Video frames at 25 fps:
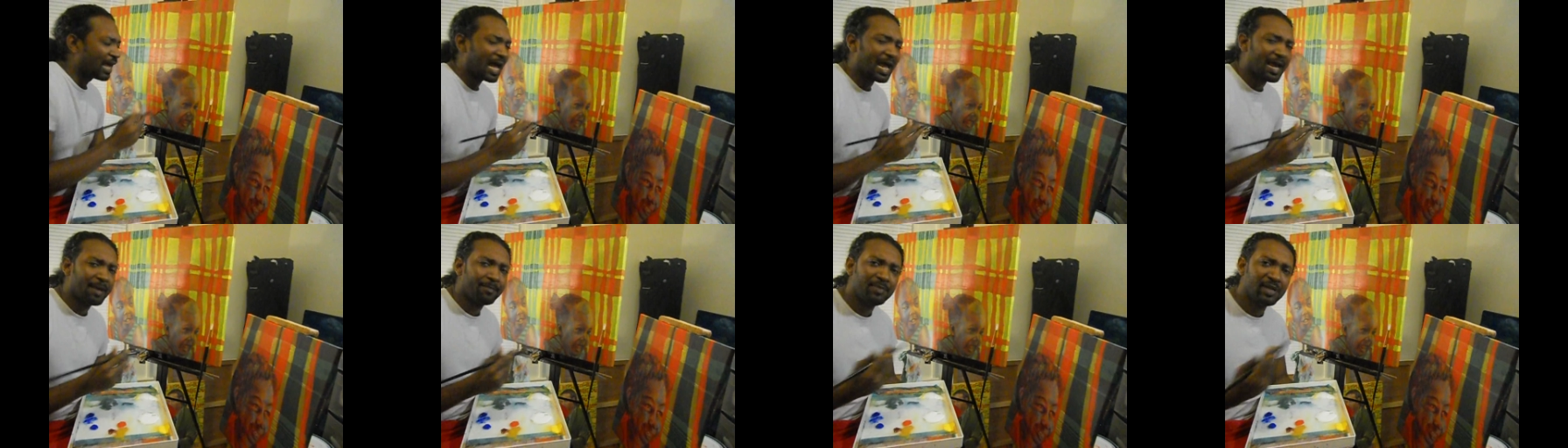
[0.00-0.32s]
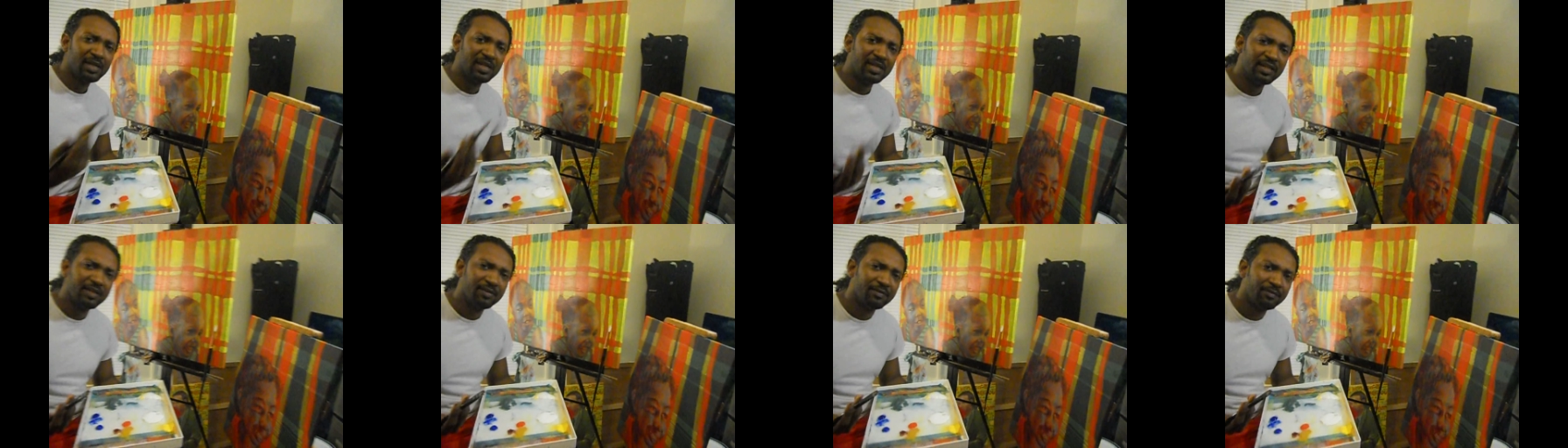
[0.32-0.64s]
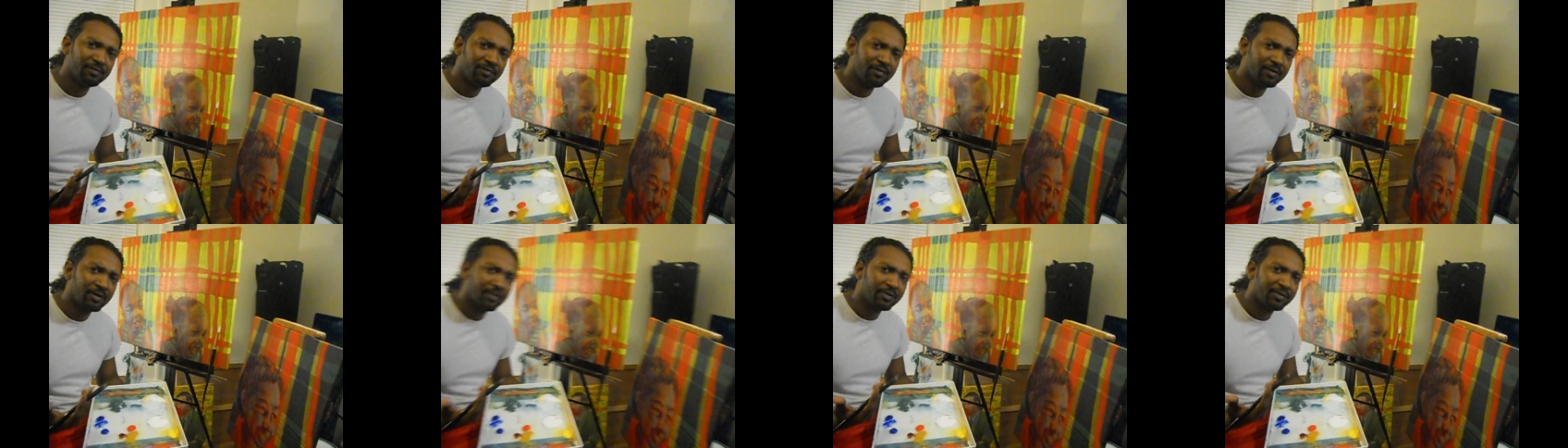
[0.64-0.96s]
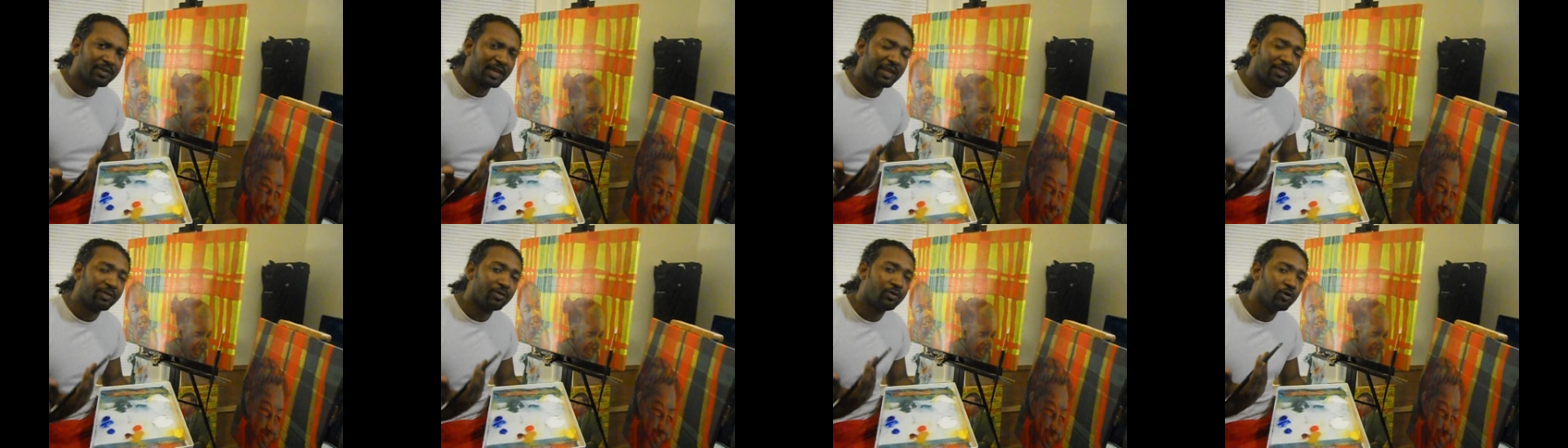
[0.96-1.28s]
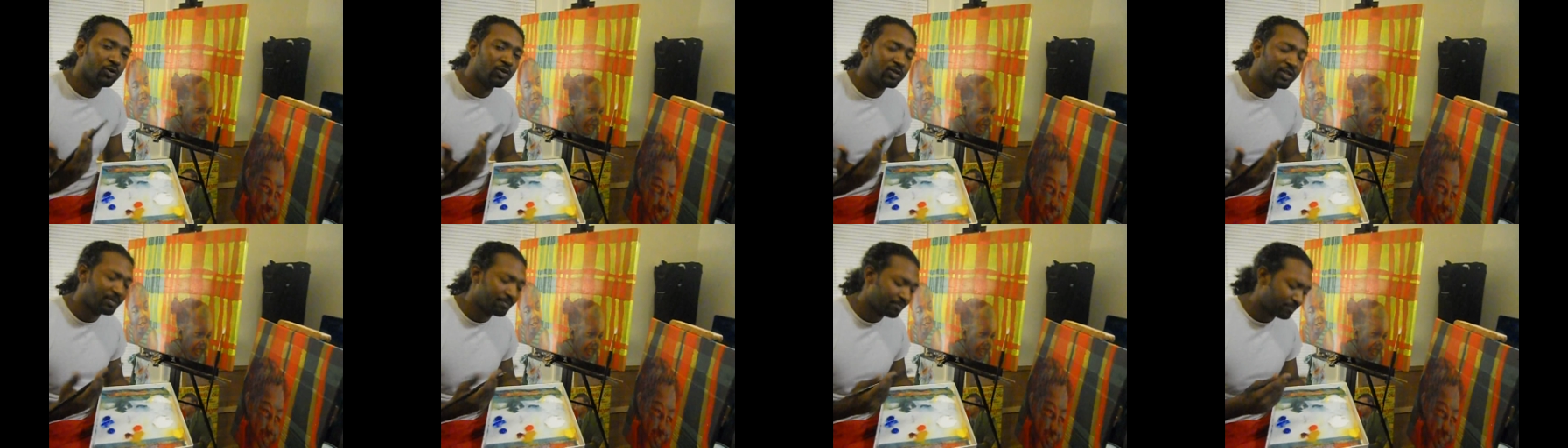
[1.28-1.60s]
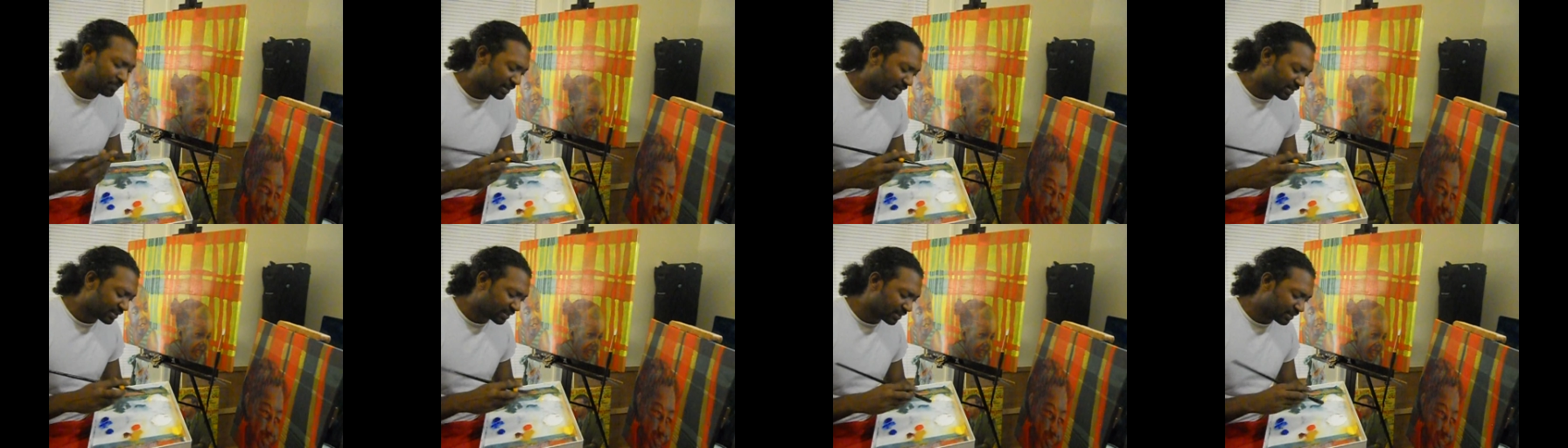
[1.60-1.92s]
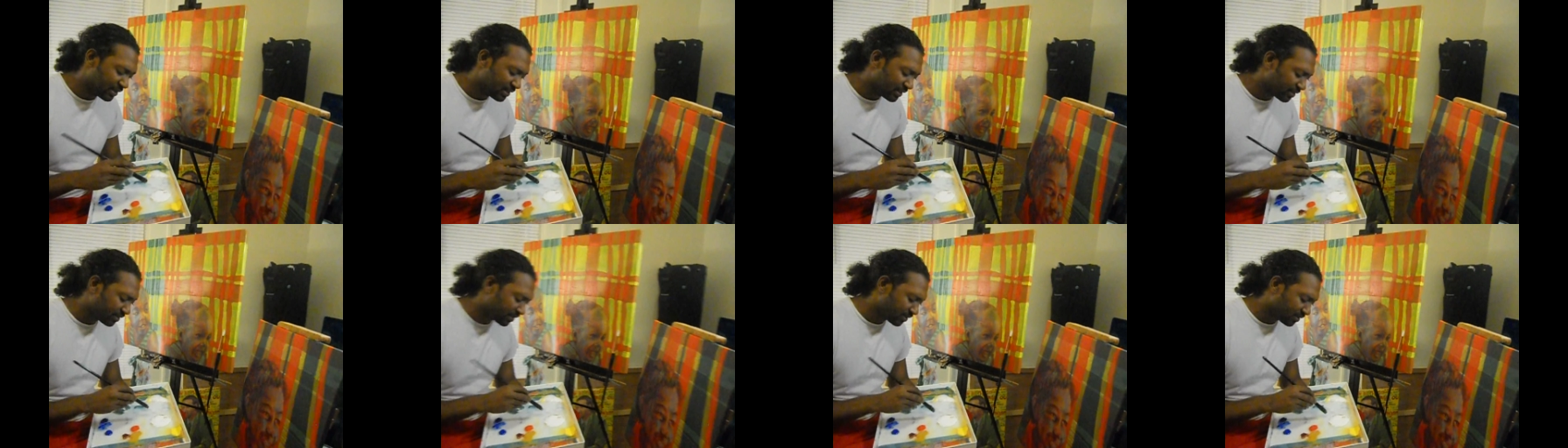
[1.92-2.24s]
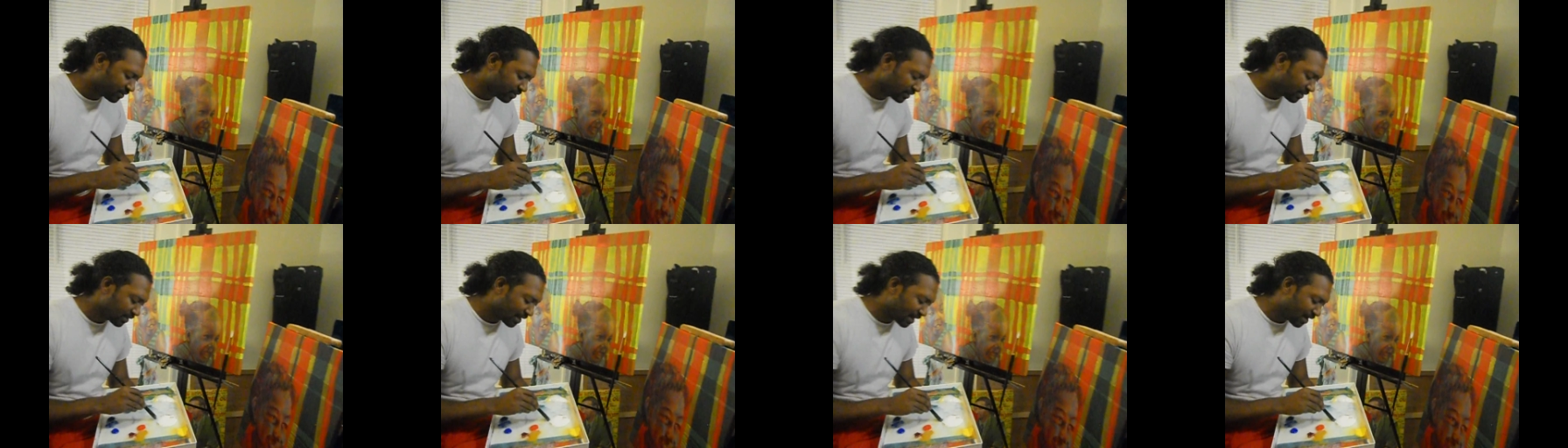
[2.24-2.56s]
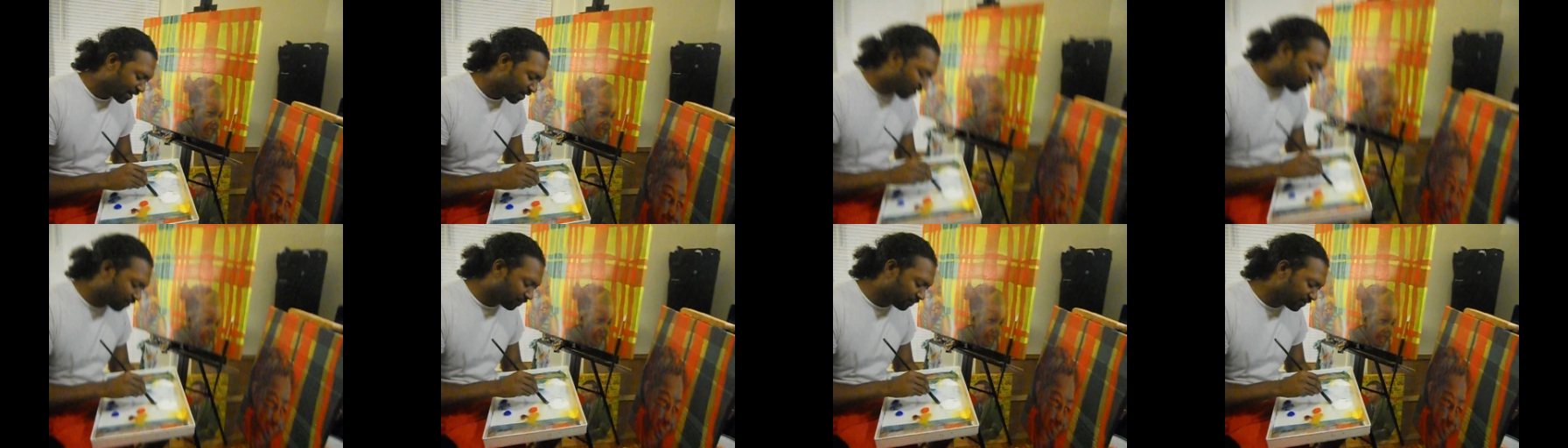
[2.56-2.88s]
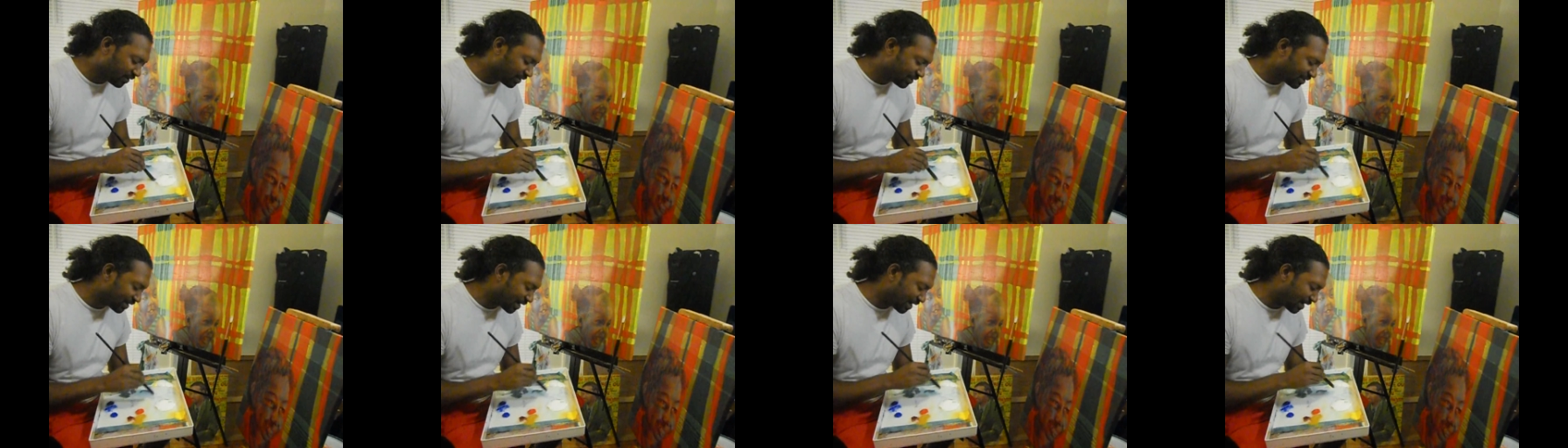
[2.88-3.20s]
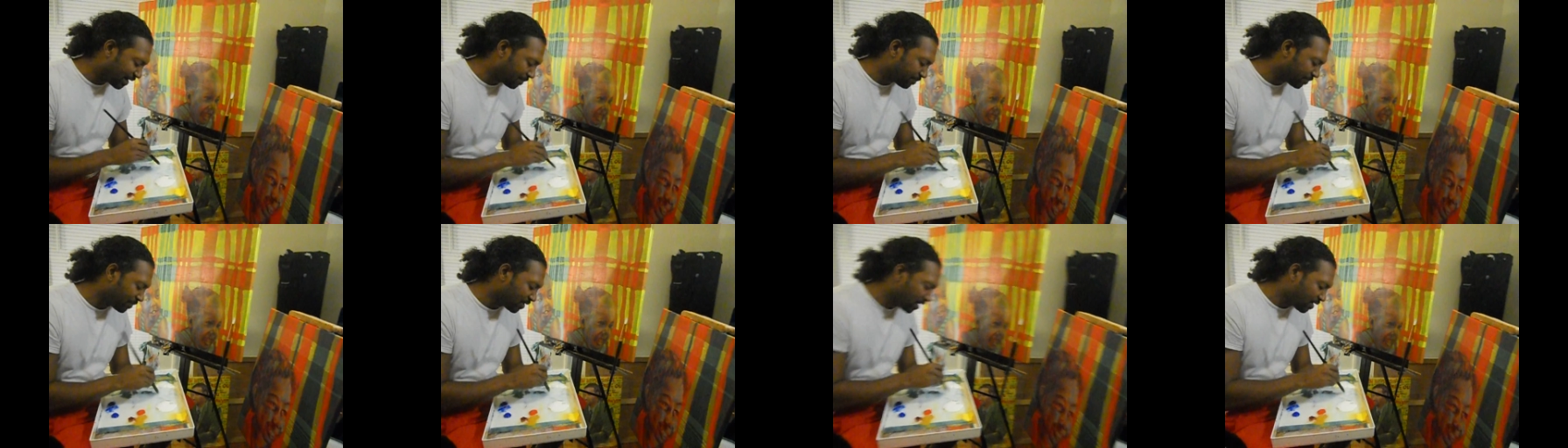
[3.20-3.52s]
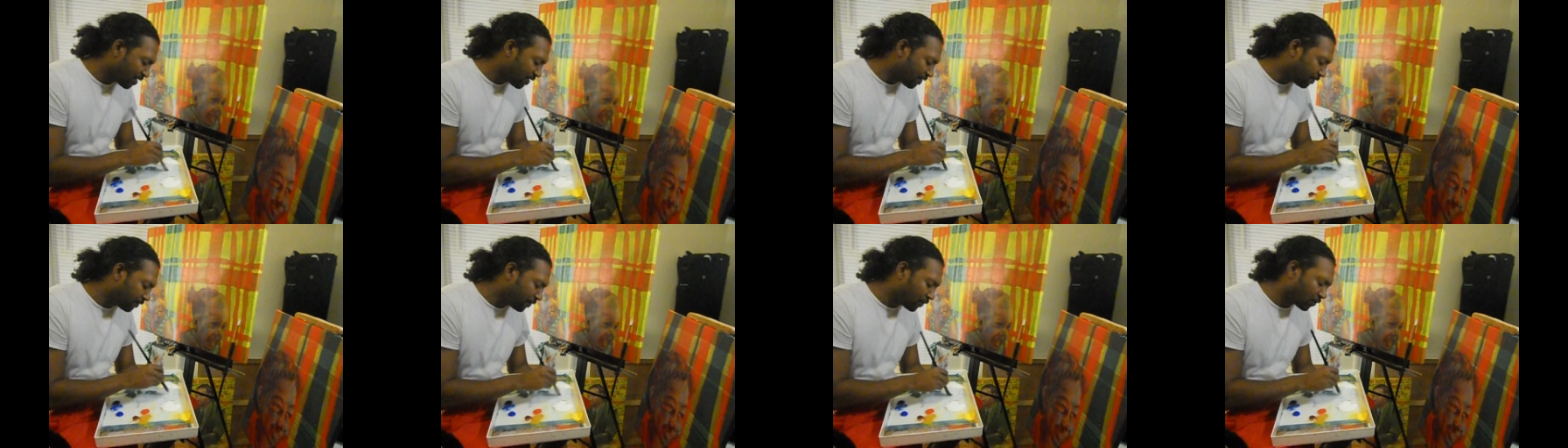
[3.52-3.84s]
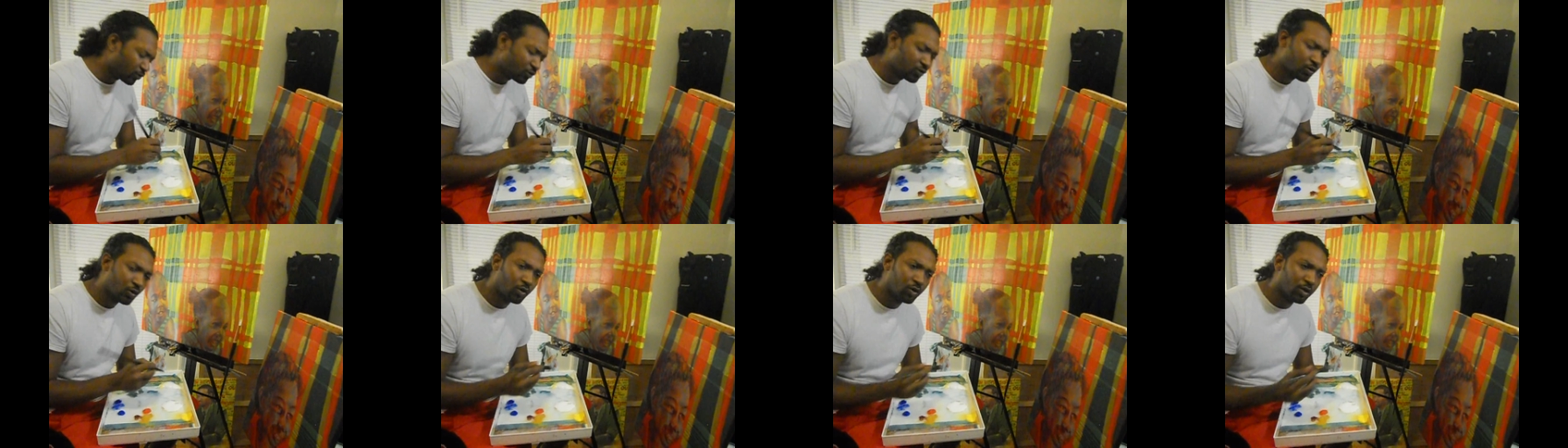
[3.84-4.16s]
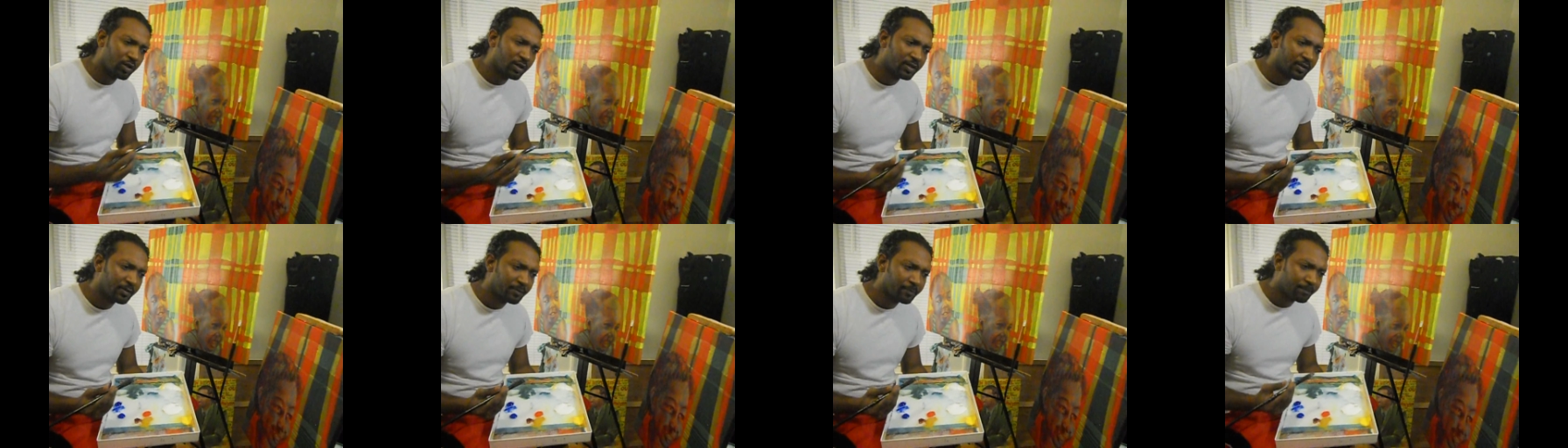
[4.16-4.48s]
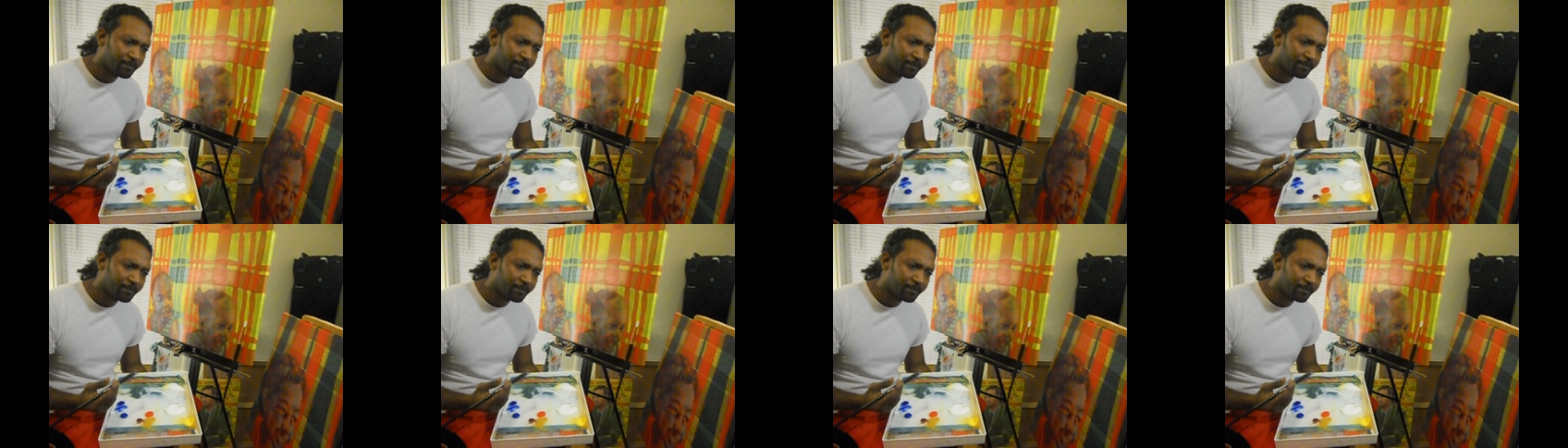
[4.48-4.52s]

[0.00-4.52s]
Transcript: believe that those Impressionists of the time foretold